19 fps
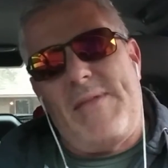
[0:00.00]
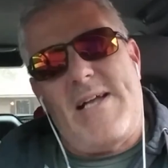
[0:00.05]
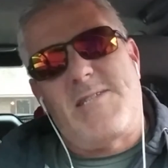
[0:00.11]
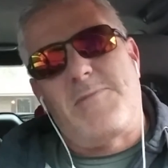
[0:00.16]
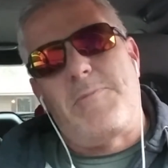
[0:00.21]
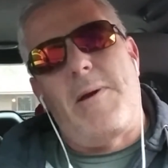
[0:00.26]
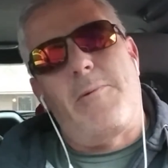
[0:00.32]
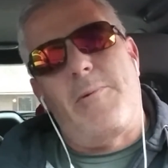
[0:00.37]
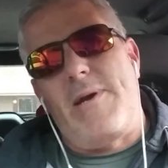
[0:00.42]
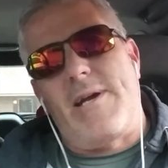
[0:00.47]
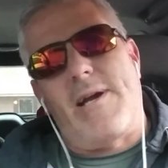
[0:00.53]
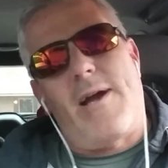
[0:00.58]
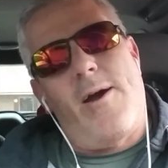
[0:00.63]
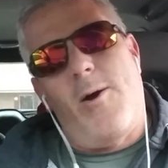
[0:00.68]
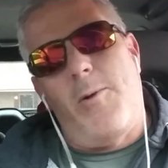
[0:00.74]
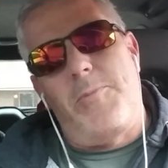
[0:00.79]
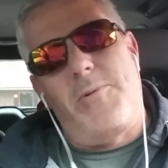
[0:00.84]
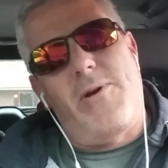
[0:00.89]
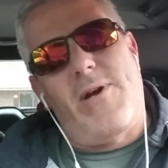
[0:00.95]
my week. I
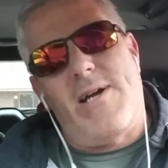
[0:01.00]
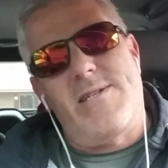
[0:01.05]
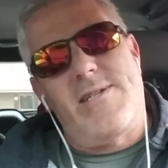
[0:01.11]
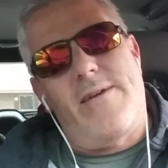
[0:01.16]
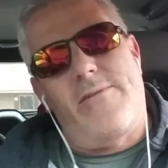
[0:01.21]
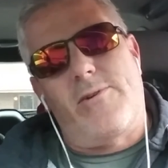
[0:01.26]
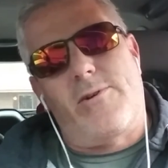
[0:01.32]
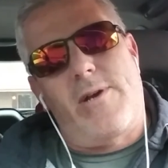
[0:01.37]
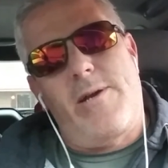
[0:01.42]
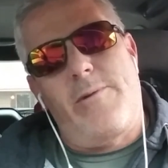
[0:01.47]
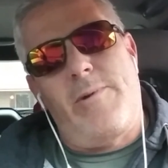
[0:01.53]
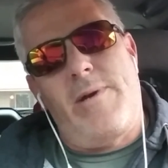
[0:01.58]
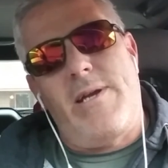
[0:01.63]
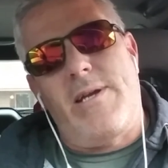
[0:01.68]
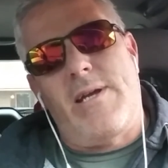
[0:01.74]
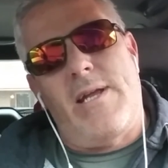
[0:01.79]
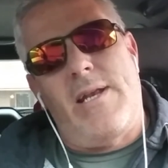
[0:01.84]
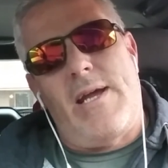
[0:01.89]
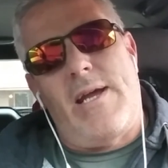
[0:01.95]
hope you guys have a great
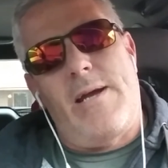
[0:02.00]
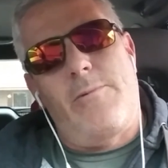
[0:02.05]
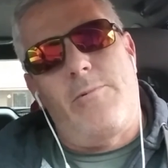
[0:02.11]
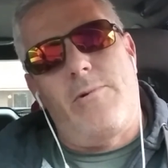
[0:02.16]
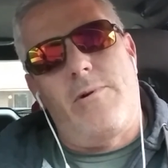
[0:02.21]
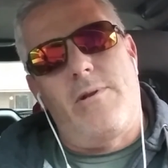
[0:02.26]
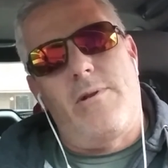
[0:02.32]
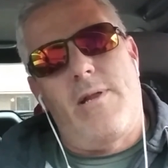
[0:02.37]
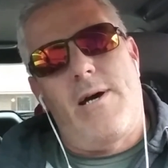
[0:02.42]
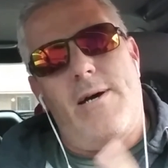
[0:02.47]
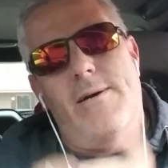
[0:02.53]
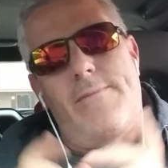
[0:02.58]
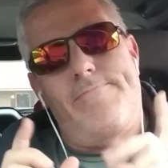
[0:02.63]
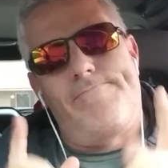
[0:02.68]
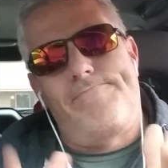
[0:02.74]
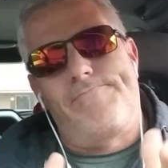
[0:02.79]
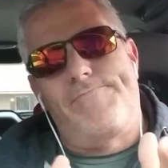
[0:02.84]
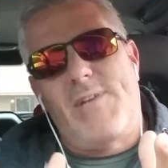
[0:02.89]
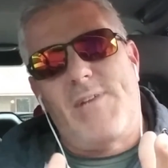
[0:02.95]
week, and I will
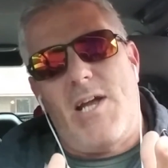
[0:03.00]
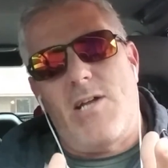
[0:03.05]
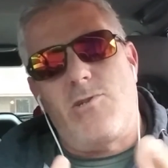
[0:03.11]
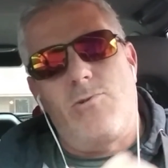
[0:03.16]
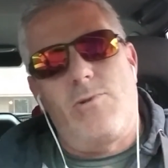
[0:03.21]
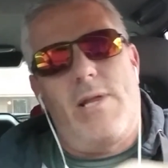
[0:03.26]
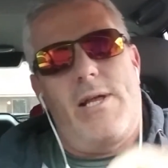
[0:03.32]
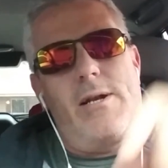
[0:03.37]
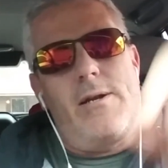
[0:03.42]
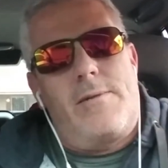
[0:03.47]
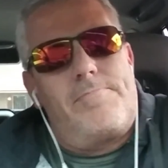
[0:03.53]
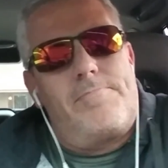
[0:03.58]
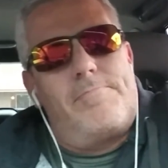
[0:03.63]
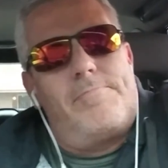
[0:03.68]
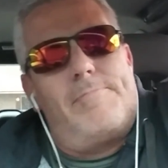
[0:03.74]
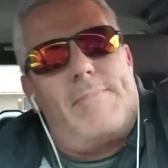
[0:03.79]
catch you later.